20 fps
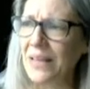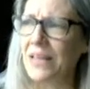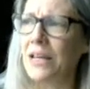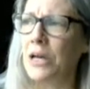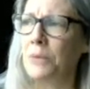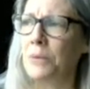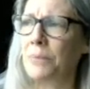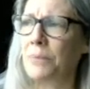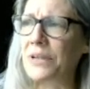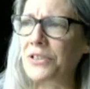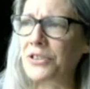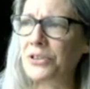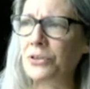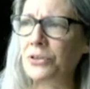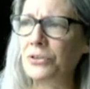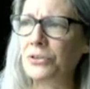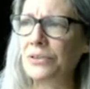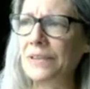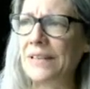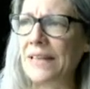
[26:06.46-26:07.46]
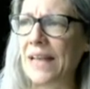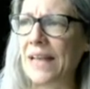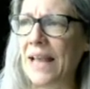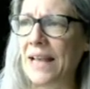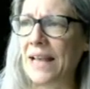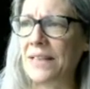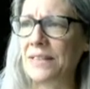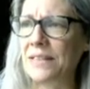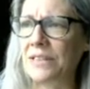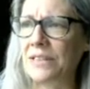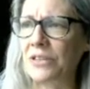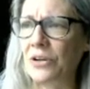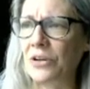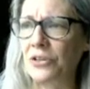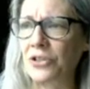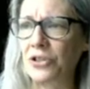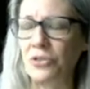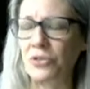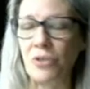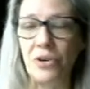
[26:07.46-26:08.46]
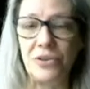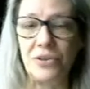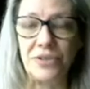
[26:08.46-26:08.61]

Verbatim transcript: but certainly aces are strong